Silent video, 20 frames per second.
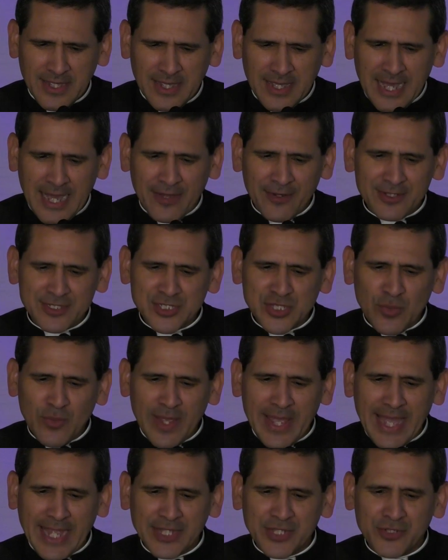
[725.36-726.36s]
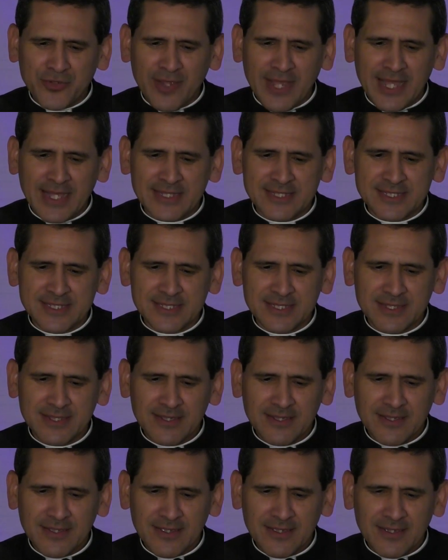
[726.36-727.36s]
How does the way I dress
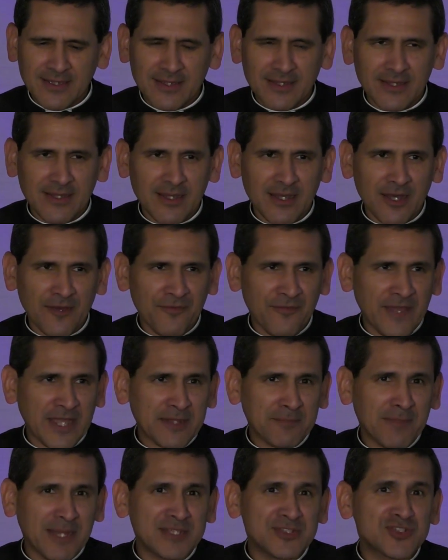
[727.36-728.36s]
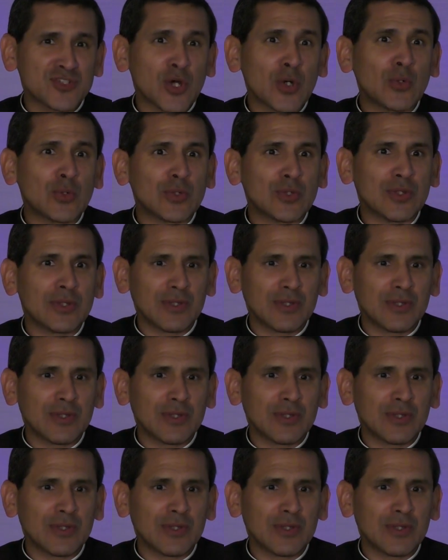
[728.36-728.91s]
affect my soul?